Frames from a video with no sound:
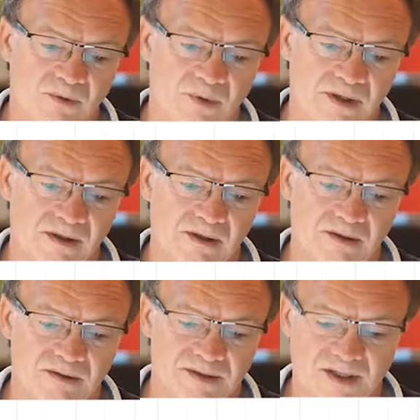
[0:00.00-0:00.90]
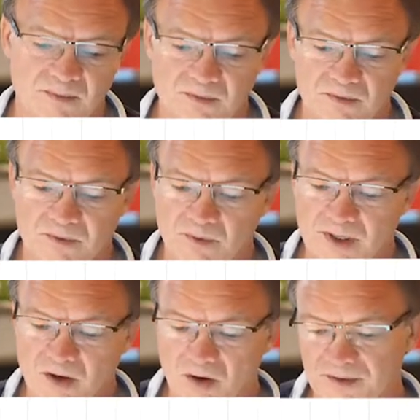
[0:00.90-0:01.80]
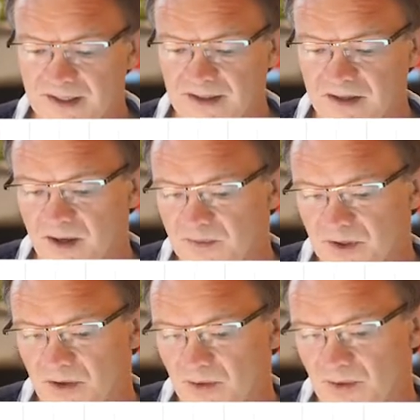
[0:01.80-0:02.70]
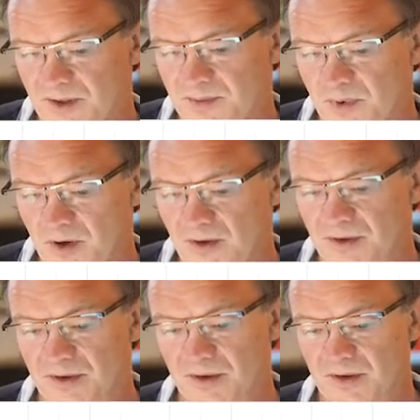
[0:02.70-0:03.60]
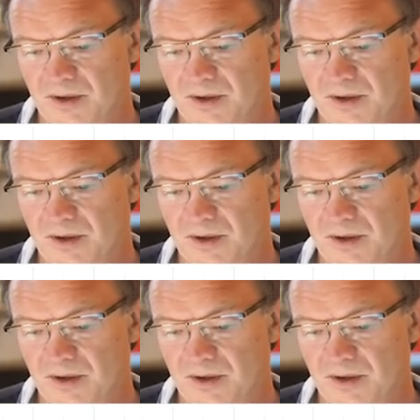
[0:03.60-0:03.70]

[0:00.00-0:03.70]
when a contact comes along this path,